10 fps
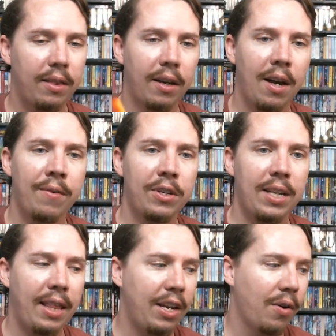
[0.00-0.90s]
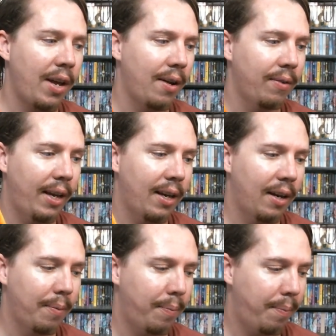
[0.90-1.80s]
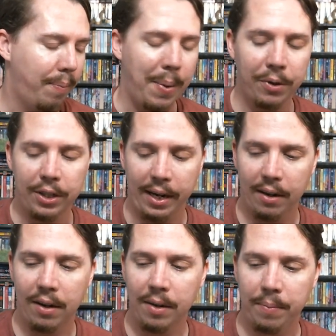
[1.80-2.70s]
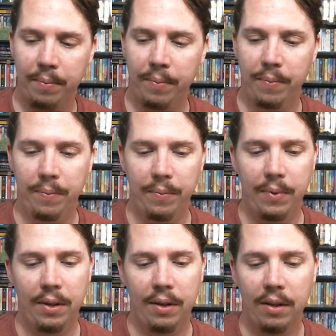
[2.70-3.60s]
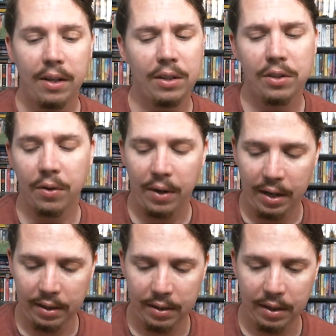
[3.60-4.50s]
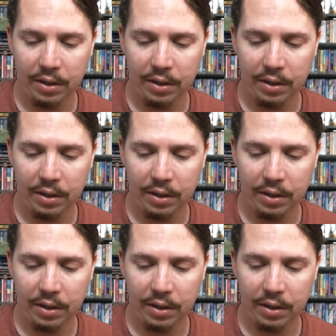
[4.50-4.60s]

the covers and they don't have like a paper jacket on them. It's so nice.